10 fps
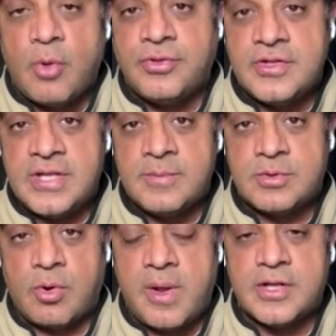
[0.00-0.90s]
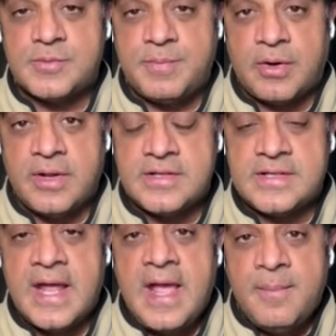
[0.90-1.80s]
Both these teams were quite
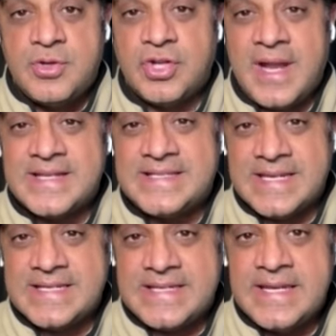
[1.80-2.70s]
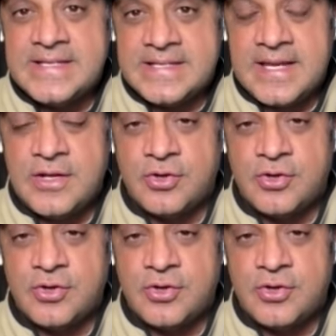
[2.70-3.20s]
experienced. Michigan had 16